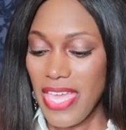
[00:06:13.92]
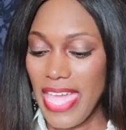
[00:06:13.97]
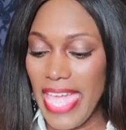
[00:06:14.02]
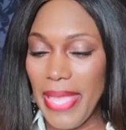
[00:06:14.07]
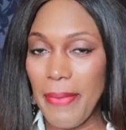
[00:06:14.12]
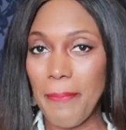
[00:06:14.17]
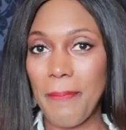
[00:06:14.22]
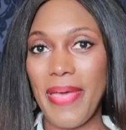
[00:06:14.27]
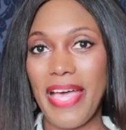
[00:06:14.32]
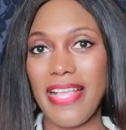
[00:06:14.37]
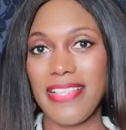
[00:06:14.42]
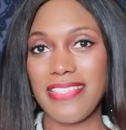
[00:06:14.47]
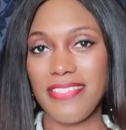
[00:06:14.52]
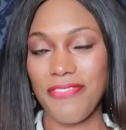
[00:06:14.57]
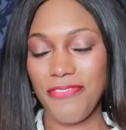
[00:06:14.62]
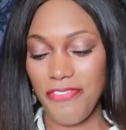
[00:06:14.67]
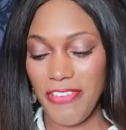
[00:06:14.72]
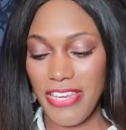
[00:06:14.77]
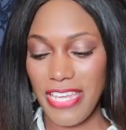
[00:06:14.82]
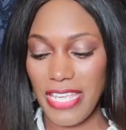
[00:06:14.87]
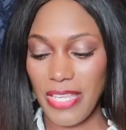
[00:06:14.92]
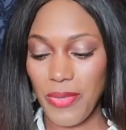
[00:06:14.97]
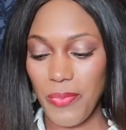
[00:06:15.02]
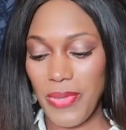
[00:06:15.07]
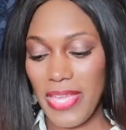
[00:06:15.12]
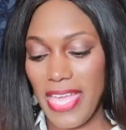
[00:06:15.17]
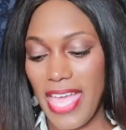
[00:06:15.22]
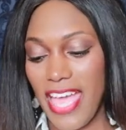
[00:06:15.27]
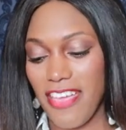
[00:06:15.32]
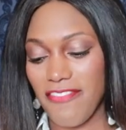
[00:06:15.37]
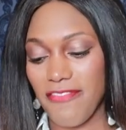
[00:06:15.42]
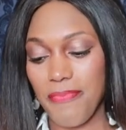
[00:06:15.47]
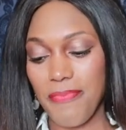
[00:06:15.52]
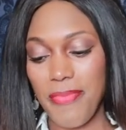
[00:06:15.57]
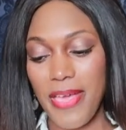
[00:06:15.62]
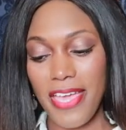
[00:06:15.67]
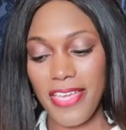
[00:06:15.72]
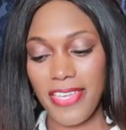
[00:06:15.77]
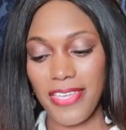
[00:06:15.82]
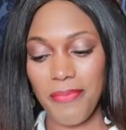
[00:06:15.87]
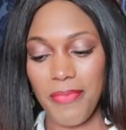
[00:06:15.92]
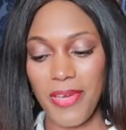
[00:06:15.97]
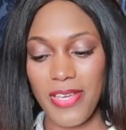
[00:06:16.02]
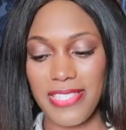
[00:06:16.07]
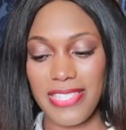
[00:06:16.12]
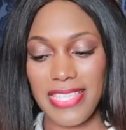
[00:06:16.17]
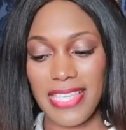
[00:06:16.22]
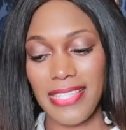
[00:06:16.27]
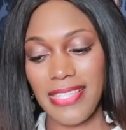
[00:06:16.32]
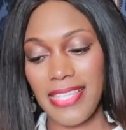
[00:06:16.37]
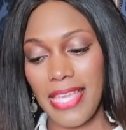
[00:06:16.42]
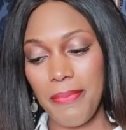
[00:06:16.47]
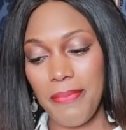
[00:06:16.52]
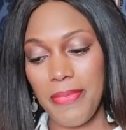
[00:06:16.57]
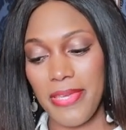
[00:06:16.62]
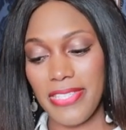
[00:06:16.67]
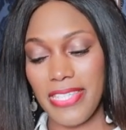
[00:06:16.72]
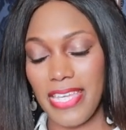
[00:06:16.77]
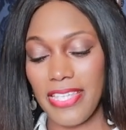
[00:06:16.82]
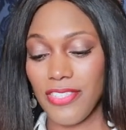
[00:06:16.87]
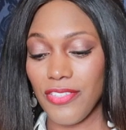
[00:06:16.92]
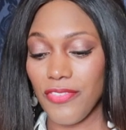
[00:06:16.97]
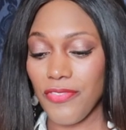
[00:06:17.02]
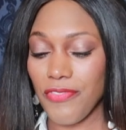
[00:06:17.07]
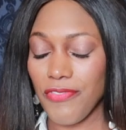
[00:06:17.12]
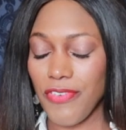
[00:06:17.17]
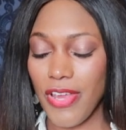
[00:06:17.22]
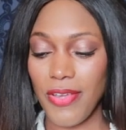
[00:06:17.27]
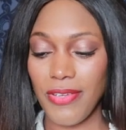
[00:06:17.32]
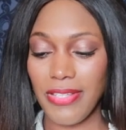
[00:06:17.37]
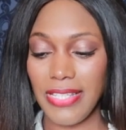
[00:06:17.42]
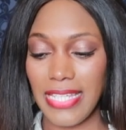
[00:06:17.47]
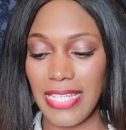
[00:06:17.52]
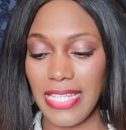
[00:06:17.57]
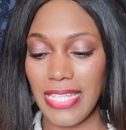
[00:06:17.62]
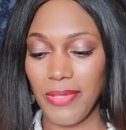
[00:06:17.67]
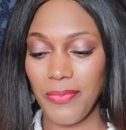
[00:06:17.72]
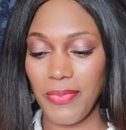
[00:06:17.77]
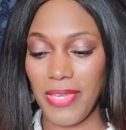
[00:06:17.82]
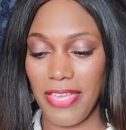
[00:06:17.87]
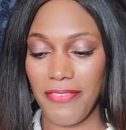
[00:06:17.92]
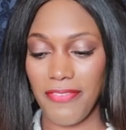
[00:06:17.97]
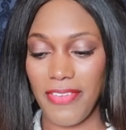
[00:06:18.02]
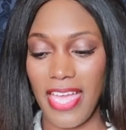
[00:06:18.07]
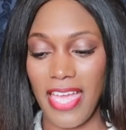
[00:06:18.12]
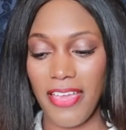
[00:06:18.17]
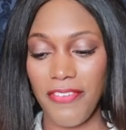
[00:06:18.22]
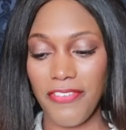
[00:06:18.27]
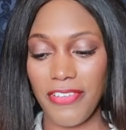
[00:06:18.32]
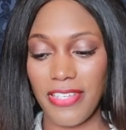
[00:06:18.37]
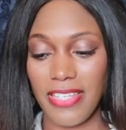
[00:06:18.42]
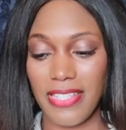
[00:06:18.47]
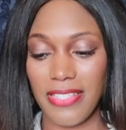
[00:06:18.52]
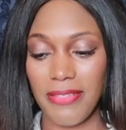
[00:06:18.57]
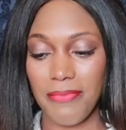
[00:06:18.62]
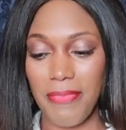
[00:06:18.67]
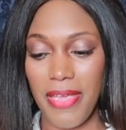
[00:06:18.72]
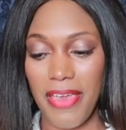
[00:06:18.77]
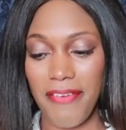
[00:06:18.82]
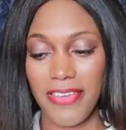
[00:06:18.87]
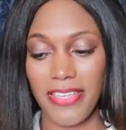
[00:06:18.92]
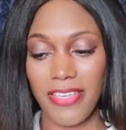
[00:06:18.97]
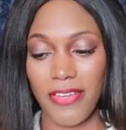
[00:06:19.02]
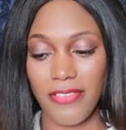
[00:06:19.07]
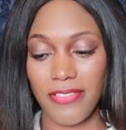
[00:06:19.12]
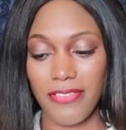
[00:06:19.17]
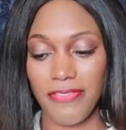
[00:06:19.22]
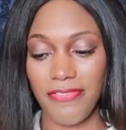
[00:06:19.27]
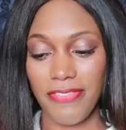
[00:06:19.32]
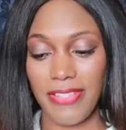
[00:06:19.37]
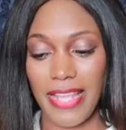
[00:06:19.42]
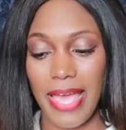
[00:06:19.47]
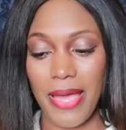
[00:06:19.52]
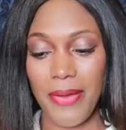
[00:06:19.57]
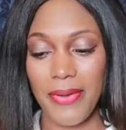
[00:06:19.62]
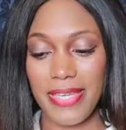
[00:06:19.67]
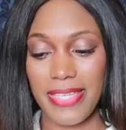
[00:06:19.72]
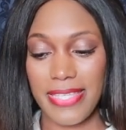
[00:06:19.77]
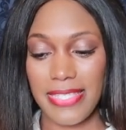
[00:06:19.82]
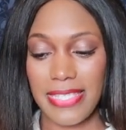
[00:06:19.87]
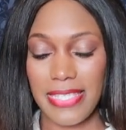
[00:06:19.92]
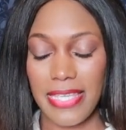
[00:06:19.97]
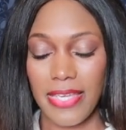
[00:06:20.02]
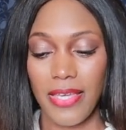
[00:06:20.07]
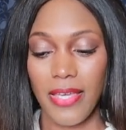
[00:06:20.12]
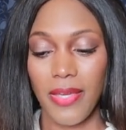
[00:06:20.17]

In Belle de Freak, we have bergamot, lemon, and neroli. We have African marigold flowers.